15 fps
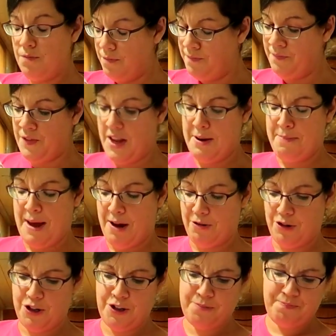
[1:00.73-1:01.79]
and
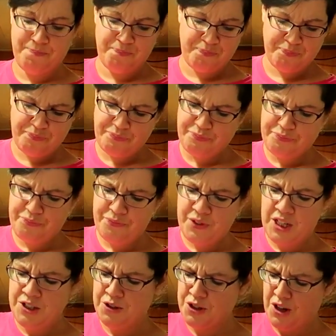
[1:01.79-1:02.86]
powder.
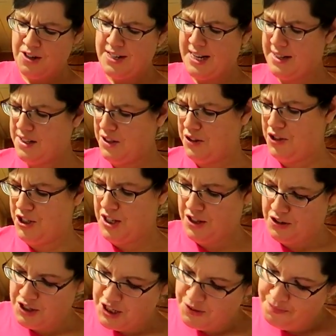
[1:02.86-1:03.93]
And there's contact solution in
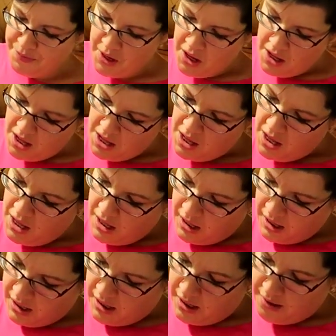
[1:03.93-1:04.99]
there too.
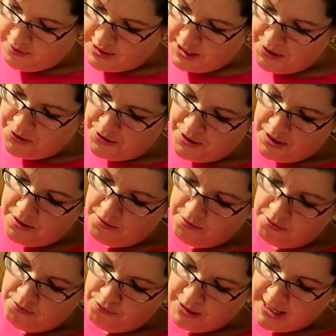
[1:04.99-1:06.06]

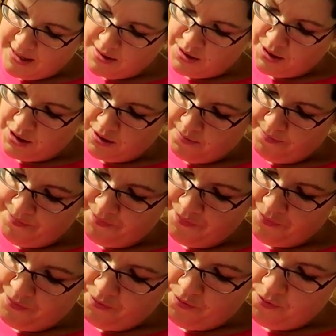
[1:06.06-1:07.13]
Deodorant, razor,
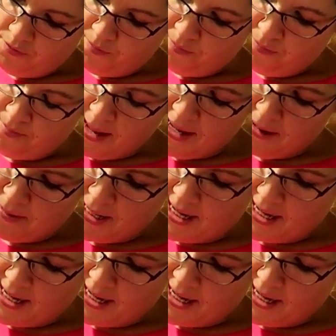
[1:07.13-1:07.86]
makeup